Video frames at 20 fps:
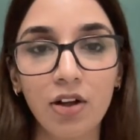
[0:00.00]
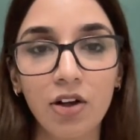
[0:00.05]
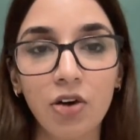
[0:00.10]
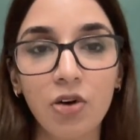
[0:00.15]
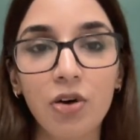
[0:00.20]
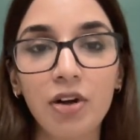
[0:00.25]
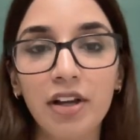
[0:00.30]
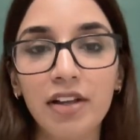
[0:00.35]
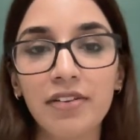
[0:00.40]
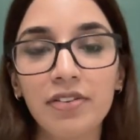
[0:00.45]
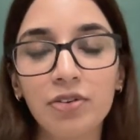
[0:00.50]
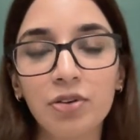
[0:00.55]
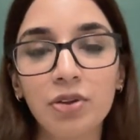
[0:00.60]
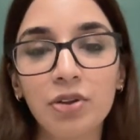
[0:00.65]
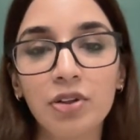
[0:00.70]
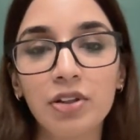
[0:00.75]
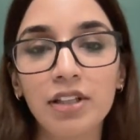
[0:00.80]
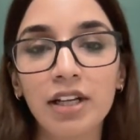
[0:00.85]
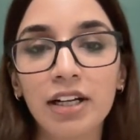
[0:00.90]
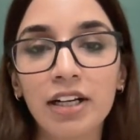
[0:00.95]
Okay,
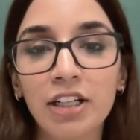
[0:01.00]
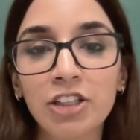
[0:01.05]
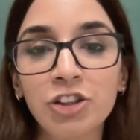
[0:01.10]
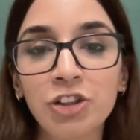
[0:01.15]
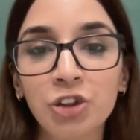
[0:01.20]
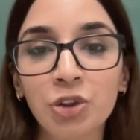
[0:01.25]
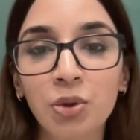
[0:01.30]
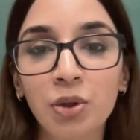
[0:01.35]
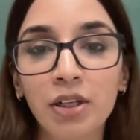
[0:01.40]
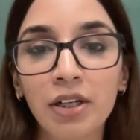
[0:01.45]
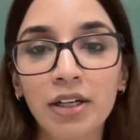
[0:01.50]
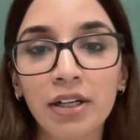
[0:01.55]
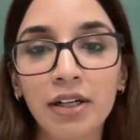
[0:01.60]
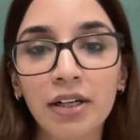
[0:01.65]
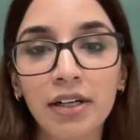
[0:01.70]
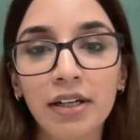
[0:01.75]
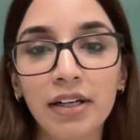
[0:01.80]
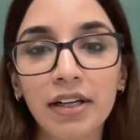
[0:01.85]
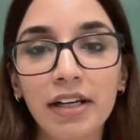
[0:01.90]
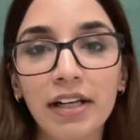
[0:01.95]
so the controller,
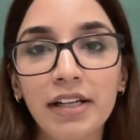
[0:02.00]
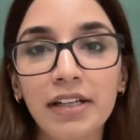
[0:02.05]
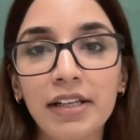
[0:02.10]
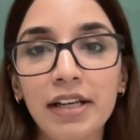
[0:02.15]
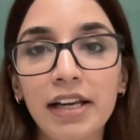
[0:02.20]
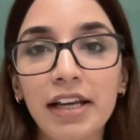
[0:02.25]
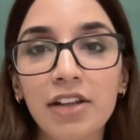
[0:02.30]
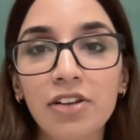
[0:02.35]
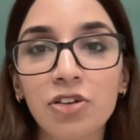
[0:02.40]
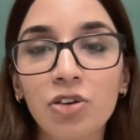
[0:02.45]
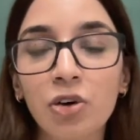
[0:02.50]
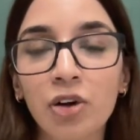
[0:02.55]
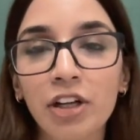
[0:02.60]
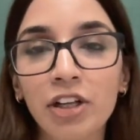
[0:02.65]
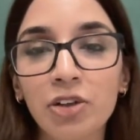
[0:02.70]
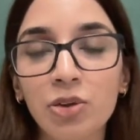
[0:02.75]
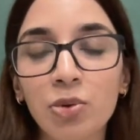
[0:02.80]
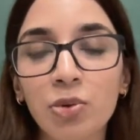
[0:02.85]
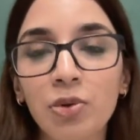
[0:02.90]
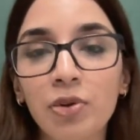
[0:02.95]
it is
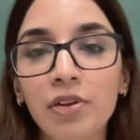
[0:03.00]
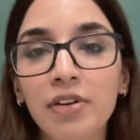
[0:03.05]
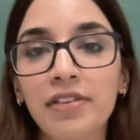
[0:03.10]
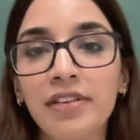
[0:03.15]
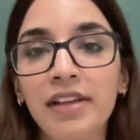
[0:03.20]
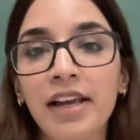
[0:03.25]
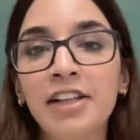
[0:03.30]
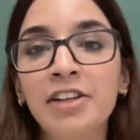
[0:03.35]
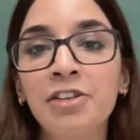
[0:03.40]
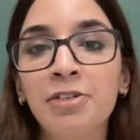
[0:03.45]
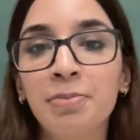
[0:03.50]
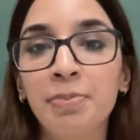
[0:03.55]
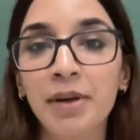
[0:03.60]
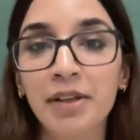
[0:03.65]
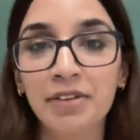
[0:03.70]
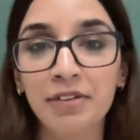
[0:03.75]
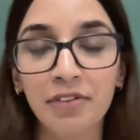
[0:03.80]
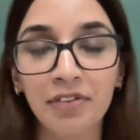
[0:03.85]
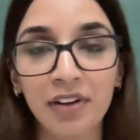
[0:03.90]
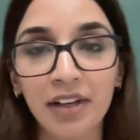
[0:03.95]
going to send
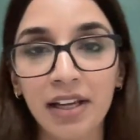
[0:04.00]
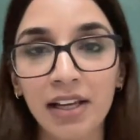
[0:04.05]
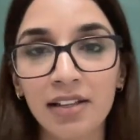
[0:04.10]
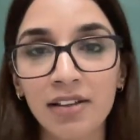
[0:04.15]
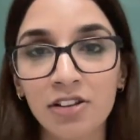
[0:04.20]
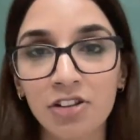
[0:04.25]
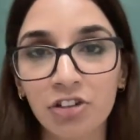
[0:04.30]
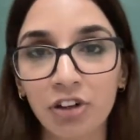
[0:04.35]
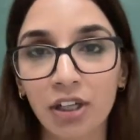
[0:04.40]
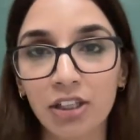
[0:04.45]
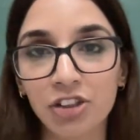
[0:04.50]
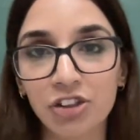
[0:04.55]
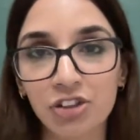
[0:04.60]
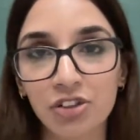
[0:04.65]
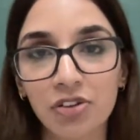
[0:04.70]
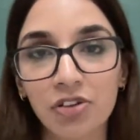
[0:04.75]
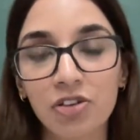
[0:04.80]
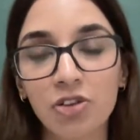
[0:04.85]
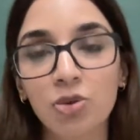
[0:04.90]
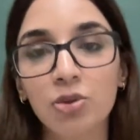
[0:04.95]
specific
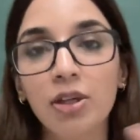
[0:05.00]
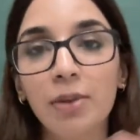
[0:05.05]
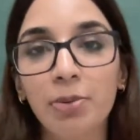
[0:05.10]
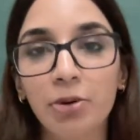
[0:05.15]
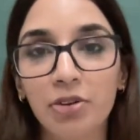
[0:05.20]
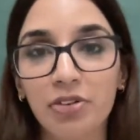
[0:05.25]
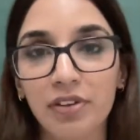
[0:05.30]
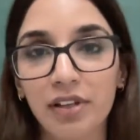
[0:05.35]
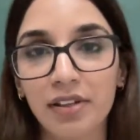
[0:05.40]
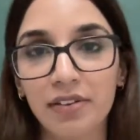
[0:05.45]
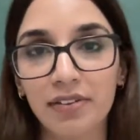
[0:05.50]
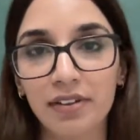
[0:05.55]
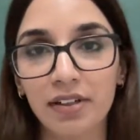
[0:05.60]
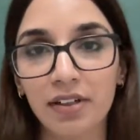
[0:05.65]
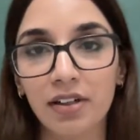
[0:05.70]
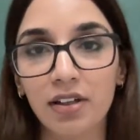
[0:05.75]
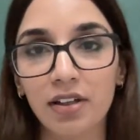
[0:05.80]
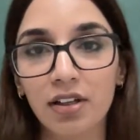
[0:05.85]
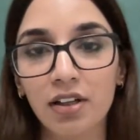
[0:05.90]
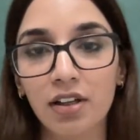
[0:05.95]
instructions to the
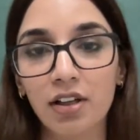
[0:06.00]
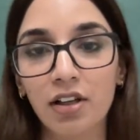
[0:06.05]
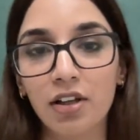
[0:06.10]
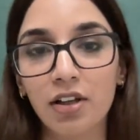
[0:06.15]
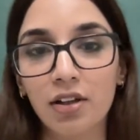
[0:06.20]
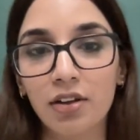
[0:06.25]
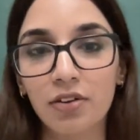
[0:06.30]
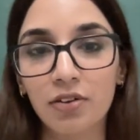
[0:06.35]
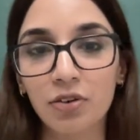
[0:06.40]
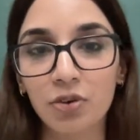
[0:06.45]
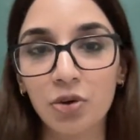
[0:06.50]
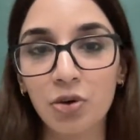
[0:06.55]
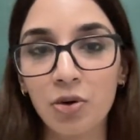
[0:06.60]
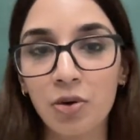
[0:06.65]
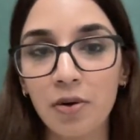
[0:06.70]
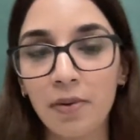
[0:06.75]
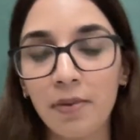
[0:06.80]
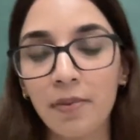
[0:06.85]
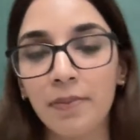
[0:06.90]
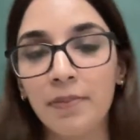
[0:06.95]
processor.
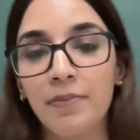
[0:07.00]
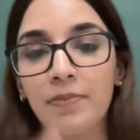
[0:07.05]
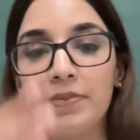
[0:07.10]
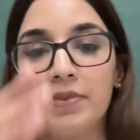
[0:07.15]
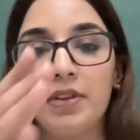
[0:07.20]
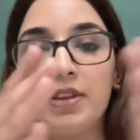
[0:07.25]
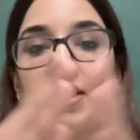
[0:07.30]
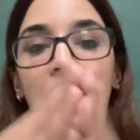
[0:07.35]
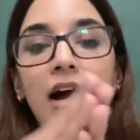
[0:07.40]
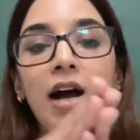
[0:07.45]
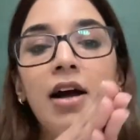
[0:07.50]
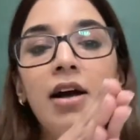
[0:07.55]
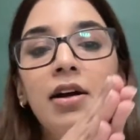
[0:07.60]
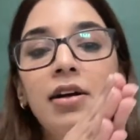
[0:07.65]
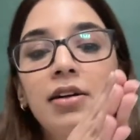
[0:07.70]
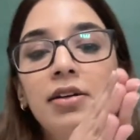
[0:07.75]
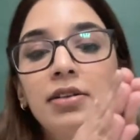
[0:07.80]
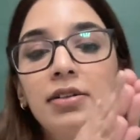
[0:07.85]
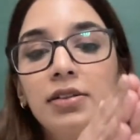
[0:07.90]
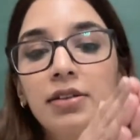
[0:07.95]
So
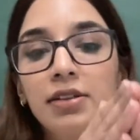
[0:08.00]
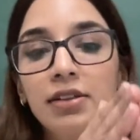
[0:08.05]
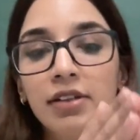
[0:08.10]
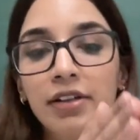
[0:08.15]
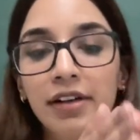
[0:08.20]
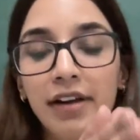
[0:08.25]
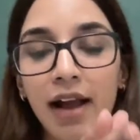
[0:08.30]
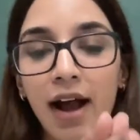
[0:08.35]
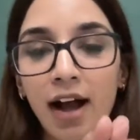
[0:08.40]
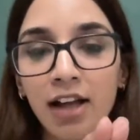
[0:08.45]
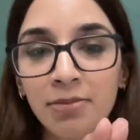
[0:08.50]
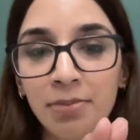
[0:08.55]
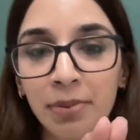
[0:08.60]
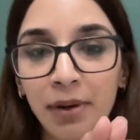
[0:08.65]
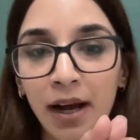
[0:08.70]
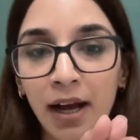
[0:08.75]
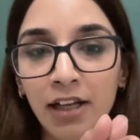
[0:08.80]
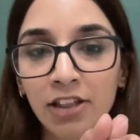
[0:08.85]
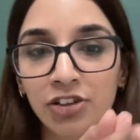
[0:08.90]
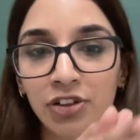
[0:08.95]
the Riyadh
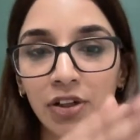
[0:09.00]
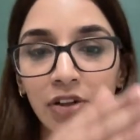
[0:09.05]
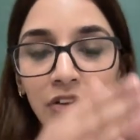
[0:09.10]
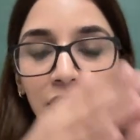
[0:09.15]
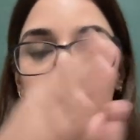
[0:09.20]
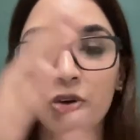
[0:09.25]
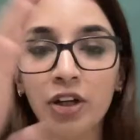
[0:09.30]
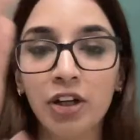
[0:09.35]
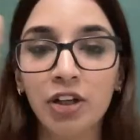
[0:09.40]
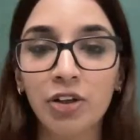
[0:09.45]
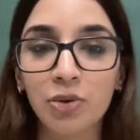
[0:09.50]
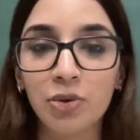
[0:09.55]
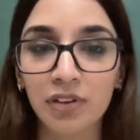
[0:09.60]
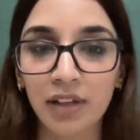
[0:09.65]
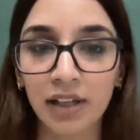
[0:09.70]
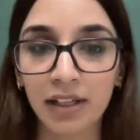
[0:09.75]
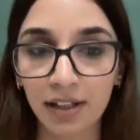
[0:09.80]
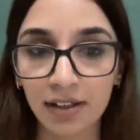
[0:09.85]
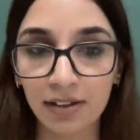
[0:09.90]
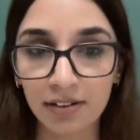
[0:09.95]
branch is going to
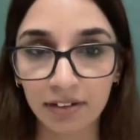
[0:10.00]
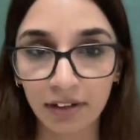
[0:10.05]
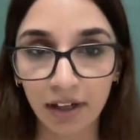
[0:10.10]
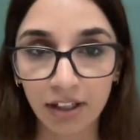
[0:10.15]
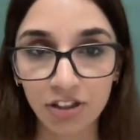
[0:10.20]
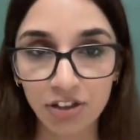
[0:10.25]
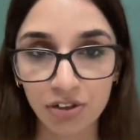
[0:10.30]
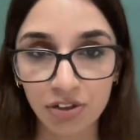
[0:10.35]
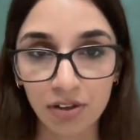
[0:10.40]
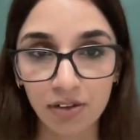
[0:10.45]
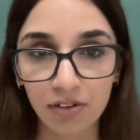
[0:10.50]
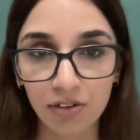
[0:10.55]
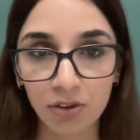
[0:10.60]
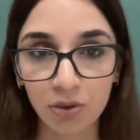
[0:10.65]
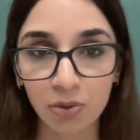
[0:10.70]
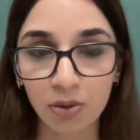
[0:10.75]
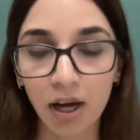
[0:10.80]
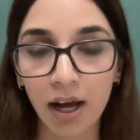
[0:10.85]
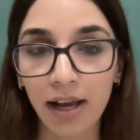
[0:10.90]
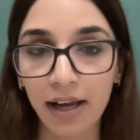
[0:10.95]
send instructions
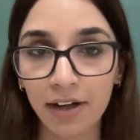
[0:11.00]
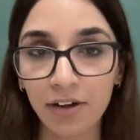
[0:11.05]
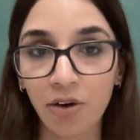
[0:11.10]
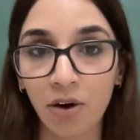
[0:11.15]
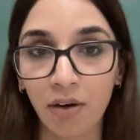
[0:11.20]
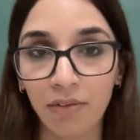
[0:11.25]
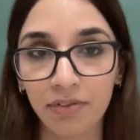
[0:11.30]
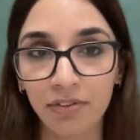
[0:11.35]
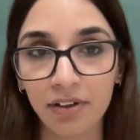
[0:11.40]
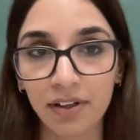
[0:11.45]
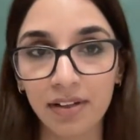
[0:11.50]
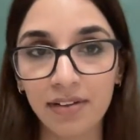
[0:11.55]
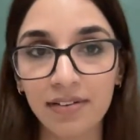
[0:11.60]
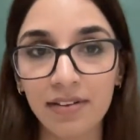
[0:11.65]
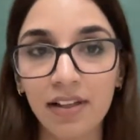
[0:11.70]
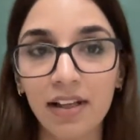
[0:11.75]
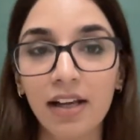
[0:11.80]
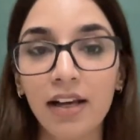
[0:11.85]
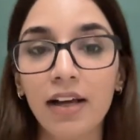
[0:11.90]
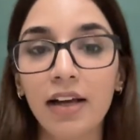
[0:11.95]
to the head
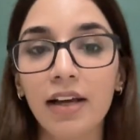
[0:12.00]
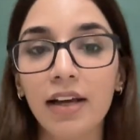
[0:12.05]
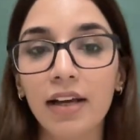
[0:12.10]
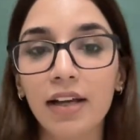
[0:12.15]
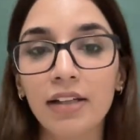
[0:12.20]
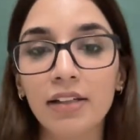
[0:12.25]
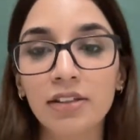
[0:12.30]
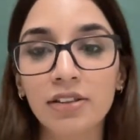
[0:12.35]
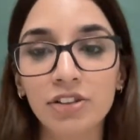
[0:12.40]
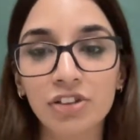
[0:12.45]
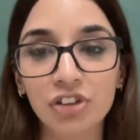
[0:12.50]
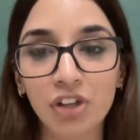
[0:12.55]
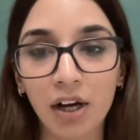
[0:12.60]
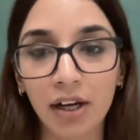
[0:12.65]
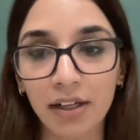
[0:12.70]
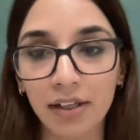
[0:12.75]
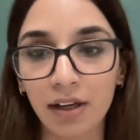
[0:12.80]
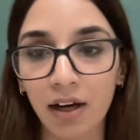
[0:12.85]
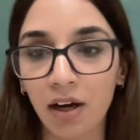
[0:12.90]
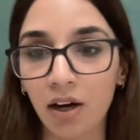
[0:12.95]
office in
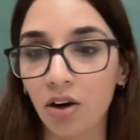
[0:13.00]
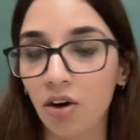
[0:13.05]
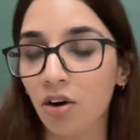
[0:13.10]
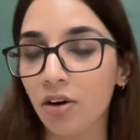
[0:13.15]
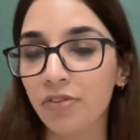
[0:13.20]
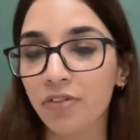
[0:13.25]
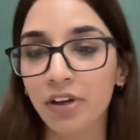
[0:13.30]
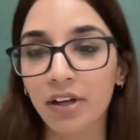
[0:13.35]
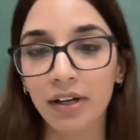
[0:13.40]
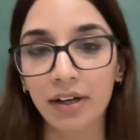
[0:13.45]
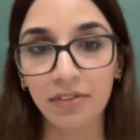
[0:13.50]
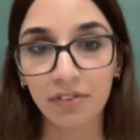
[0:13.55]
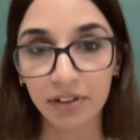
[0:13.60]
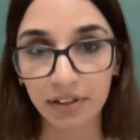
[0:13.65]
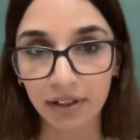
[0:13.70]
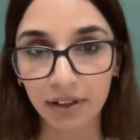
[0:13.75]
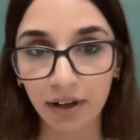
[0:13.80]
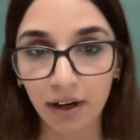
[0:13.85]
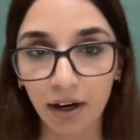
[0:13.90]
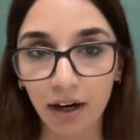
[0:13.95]
China or wherever
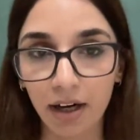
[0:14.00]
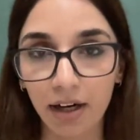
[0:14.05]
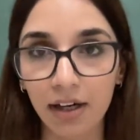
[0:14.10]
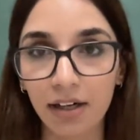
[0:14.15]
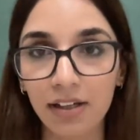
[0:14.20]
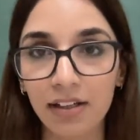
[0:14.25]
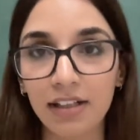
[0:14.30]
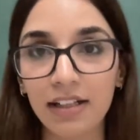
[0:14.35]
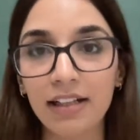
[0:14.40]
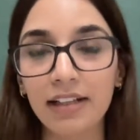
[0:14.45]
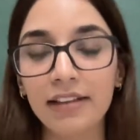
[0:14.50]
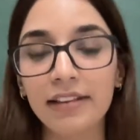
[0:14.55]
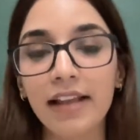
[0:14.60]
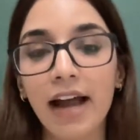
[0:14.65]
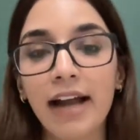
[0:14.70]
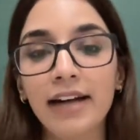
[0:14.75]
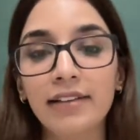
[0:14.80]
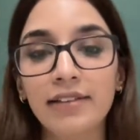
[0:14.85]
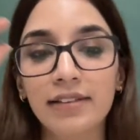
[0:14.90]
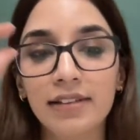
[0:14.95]
they are,
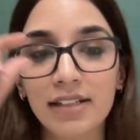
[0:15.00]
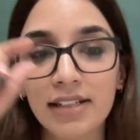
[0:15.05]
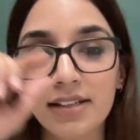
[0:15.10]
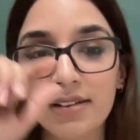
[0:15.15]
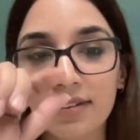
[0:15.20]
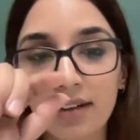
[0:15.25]
that these